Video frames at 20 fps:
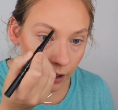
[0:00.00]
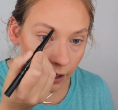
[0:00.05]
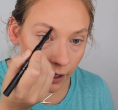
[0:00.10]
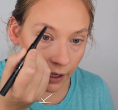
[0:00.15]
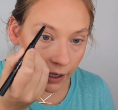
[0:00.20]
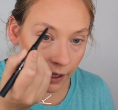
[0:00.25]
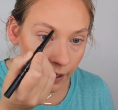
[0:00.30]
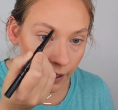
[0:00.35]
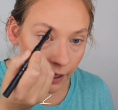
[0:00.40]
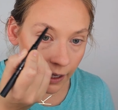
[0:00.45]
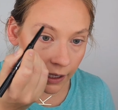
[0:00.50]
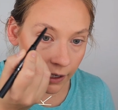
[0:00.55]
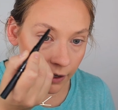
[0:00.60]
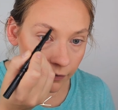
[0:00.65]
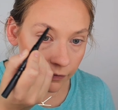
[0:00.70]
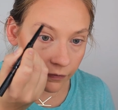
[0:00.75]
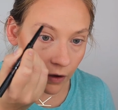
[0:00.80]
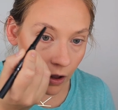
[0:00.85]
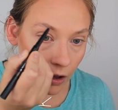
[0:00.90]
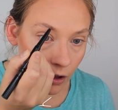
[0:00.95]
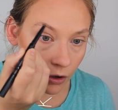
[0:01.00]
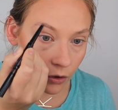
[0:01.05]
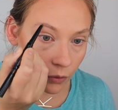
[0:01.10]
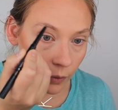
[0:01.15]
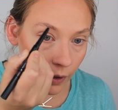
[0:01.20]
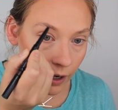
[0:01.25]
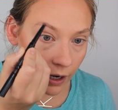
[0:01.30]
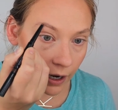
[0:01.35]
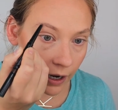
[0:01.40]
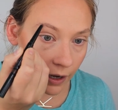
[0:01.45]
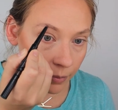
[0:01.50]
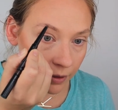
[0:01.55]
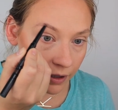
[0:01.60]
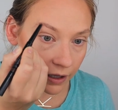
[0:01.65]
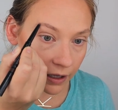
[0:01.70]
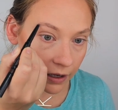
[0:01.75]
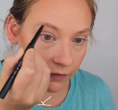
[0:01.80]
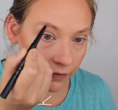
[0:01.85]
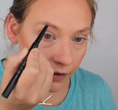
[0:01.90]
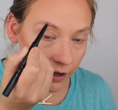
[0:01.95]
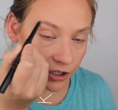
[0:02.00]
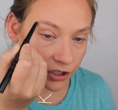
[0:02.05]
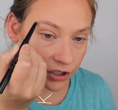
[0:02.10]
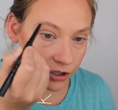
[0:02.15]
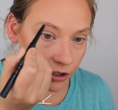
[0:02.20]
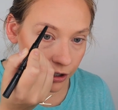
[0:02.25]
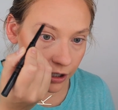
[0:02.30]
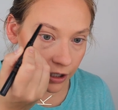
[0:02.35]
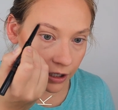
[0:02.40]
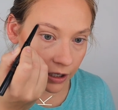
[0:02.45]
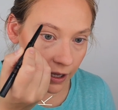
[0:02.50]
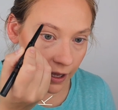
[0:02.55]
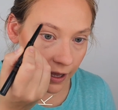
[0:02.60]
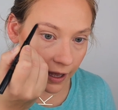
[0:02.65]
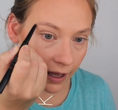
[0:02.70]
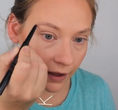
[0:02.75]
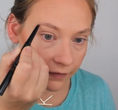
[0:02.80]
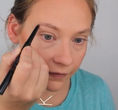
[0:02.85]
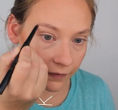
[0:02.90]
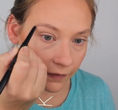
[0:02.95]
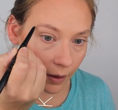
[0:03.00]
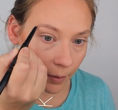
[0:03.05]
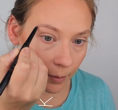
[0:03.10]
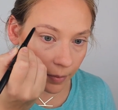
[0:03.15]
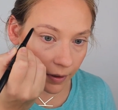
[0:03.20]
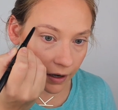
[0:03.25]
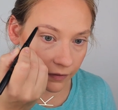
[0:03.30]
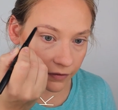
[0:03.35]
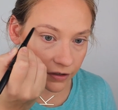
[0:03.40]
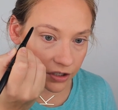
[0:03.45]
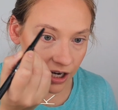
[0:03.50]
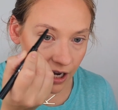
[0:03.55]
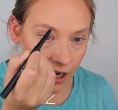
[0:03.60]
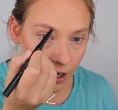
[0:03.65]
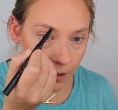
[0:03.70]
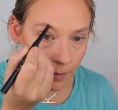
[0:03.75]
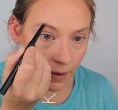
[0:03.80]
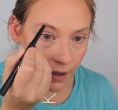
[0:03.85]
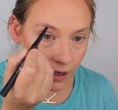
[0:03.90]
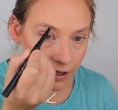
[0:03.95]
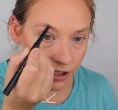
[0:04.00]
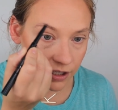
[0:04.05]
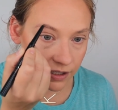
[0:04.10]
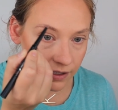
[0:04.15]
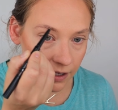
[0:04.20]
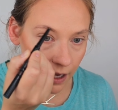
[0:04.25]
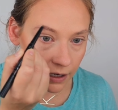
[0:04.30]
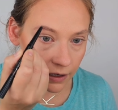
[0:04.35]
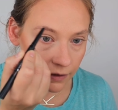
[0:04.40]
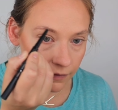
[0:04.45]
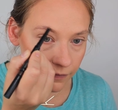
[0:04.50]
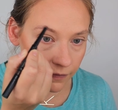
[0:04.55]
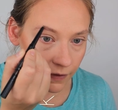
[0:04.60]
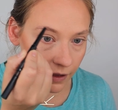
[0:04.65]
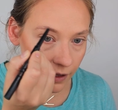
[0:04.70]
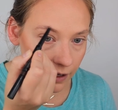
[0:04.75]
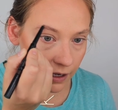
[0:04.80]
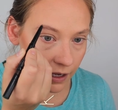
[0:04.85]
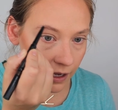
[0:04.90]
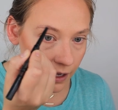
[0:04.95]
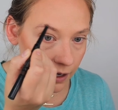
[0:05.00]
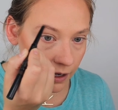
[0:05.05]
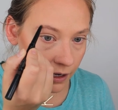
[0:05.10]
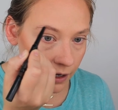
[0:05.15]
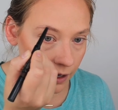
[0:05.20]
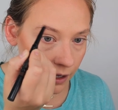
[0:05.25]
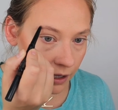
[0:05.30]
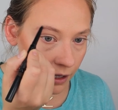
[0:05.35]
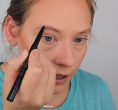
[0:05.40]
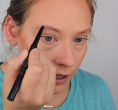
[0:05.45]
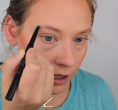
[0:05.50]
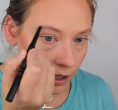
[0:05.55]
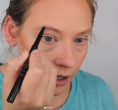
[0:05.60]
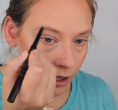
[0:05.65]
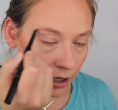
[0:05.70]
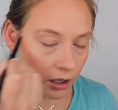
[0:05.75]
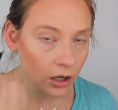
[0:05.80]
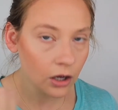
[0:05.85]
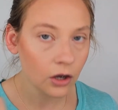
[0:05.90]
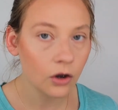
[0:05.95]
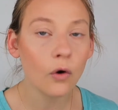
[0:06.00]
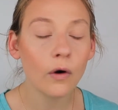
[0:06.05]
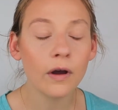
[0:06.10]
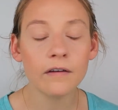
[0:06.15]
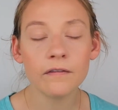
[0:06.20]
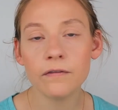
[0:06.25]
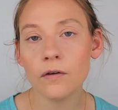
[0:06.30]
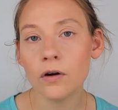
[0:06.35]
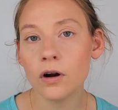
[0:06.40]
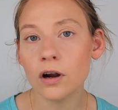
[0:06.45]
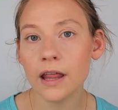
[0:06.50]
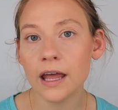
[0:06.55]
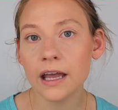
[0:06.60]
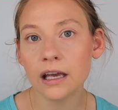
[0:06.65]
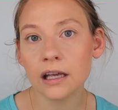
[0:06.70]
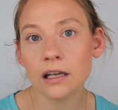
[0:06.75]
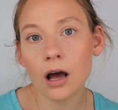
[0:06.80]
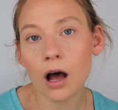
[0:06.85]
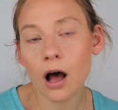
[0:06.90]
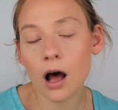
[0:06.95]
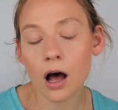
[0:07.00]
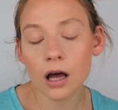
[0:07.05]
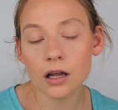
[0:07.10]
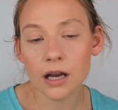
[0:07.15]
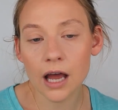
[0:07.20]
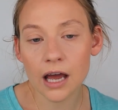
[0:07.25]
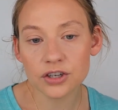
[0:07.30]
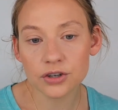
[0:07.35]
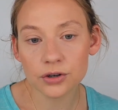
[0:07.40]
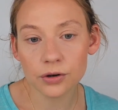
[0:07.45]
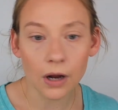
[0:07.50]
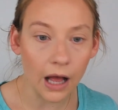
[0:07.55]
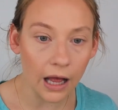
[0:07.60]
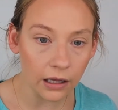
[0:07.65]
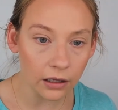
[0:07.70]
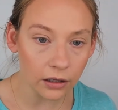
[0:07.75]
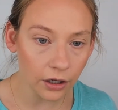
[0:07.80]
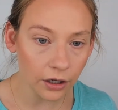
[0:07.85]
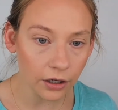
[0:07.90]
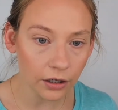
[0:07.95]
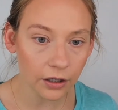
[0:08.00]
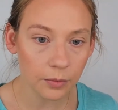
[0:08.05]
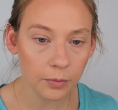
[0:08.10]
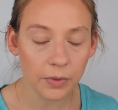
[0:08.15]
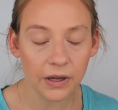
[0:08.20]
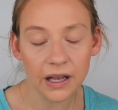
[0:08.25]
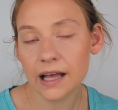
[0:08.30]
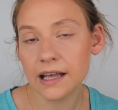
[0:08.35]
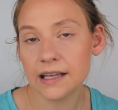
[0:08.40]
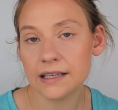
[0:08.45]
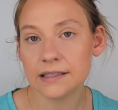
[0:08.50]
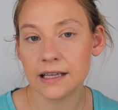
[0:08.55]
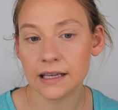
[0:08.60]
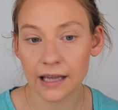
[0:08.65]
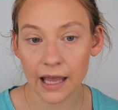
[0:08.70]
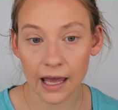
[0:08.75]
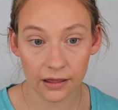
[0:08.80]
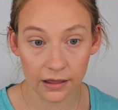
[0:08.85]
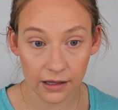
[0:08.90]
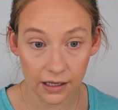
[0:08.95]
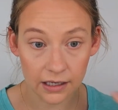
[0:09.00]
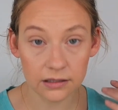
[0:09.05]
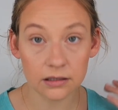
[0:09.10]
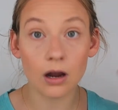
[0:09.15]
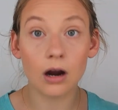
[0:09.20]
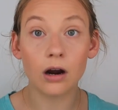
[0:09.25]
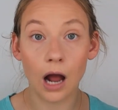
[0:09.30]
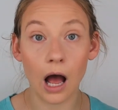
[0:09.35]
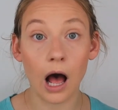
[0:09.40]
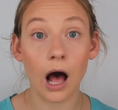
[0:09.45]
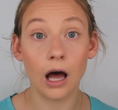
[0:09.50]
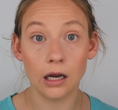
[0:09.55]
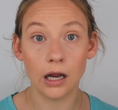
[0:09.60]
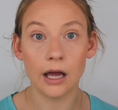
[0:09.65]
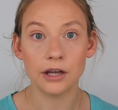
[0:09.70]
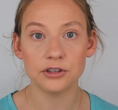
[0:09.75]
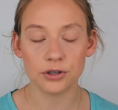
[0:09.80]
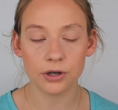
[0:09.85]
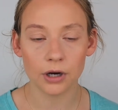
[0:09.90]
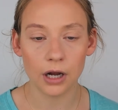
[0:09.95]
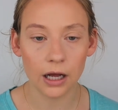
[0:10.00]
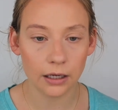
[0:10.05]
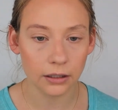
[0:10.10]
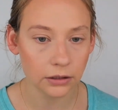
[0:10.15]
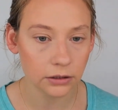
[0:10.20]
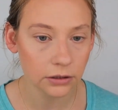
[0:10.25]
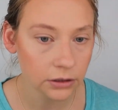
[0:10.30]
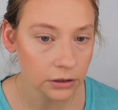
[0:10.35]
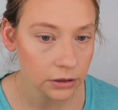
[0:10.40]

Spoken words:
and follow where I believe I should have a bit of shape and just kind of fill it in. Going for like an au naturel look, because again, these are au naturel.